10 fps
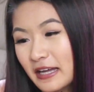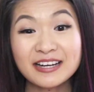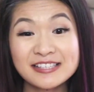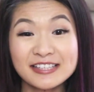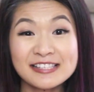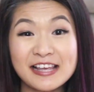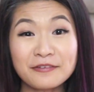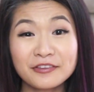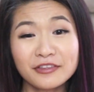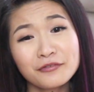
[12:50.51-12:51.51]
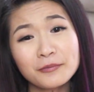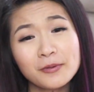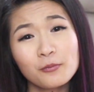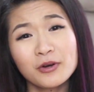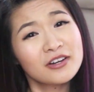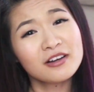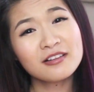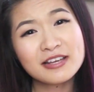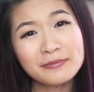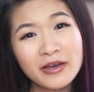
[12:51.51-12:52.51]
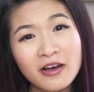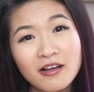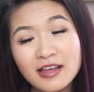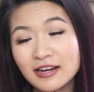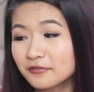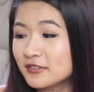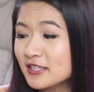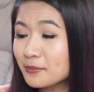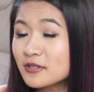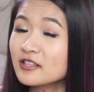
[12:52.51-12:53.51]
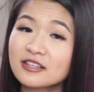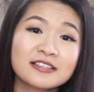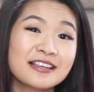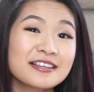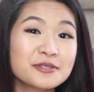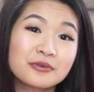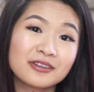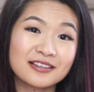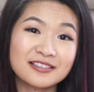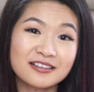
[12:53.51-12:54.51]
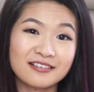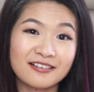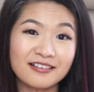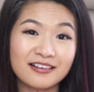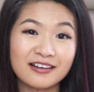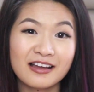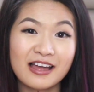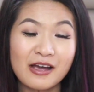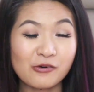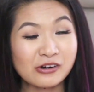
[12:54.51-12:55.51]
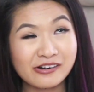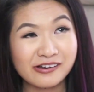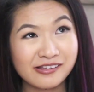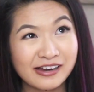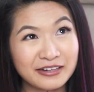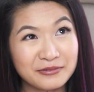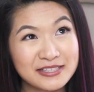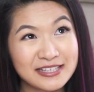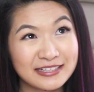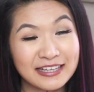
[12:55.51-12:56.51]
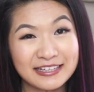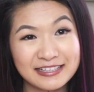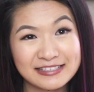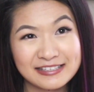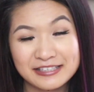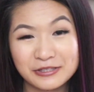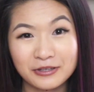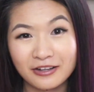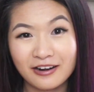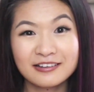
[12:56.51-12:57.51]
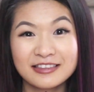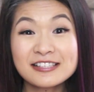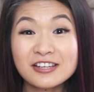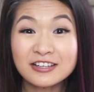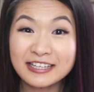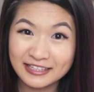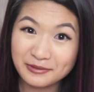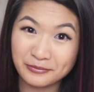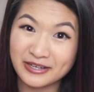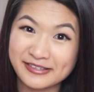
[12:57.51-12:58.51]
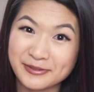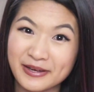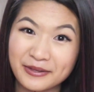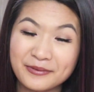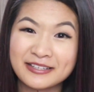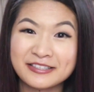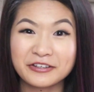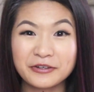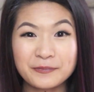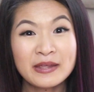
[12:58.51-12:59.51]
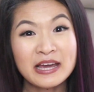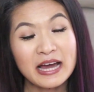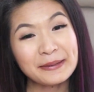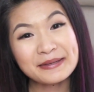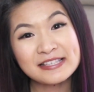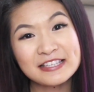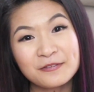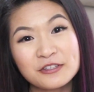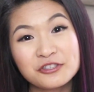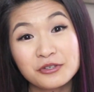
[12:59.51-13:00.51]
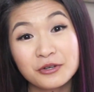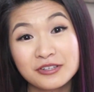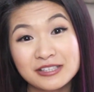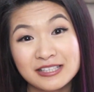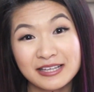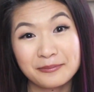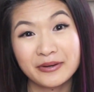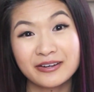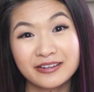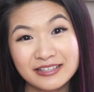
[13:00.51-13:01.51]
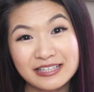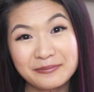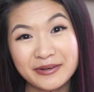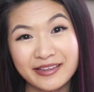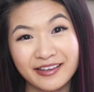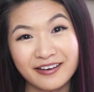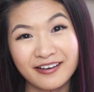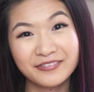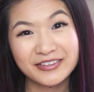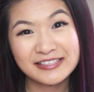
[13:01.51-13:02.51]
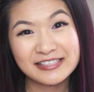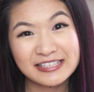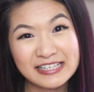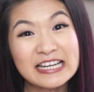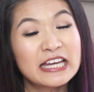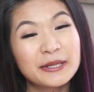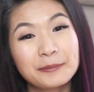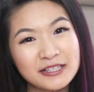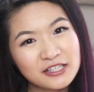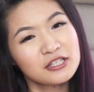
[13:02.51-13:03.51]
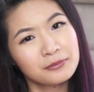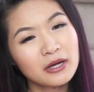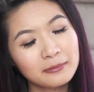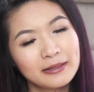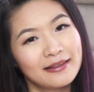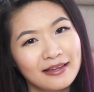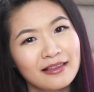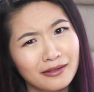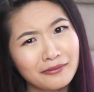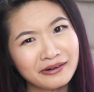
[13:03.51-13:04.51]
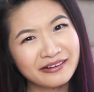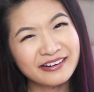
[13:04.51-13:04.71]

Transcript: Alright, so that's everything from our one dollar eBay haul, and I have to say most of these things were less than a dollar. Or a dollar anyways, like ninety-nine cents to the dollar. These are Canadian prices, by the way, so I'm guessing if you do go onto the American eBay, then obviously the prices are probably a lot lower.